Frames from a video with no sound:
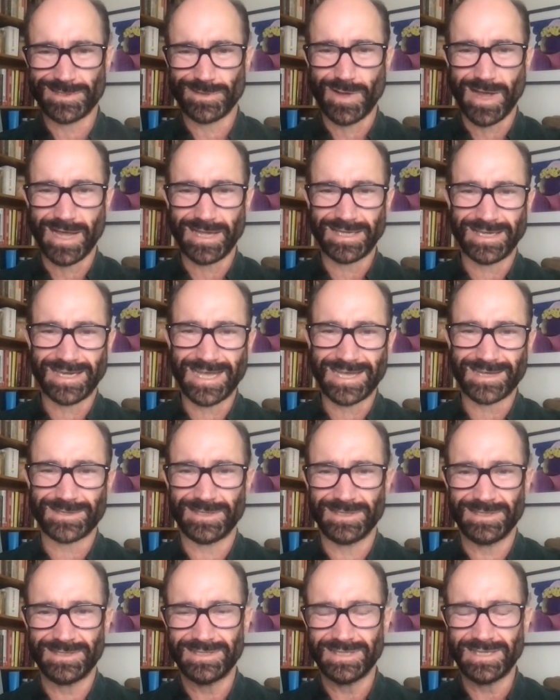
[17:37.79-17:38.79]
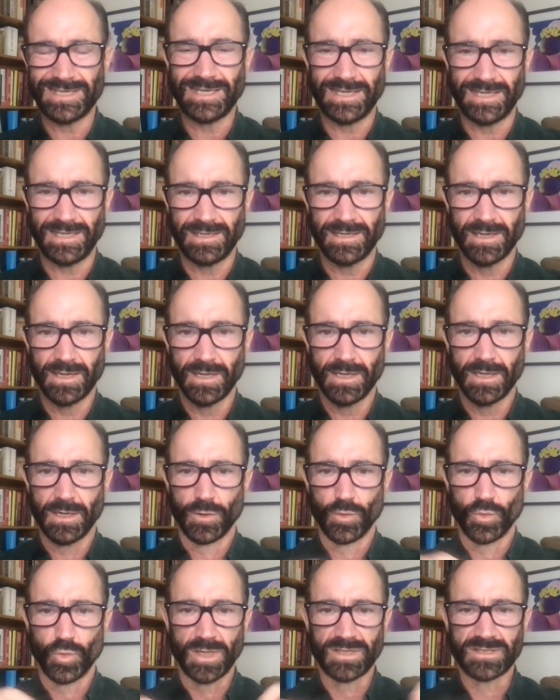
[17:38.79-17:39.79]
So I can actually see
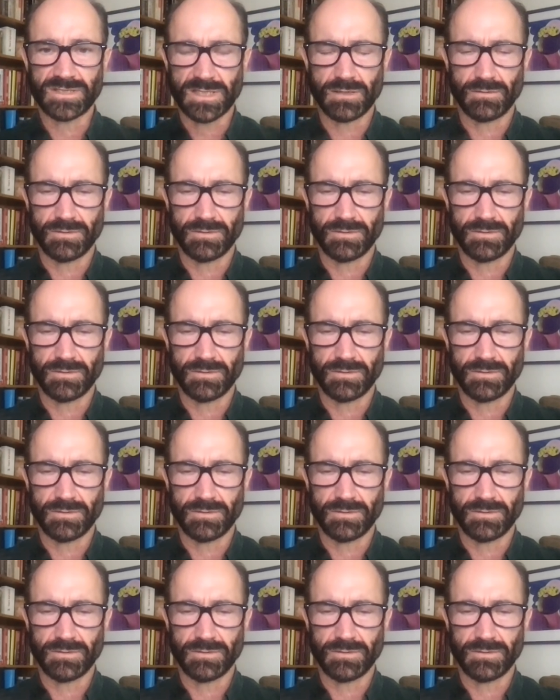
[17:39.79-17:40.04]
what's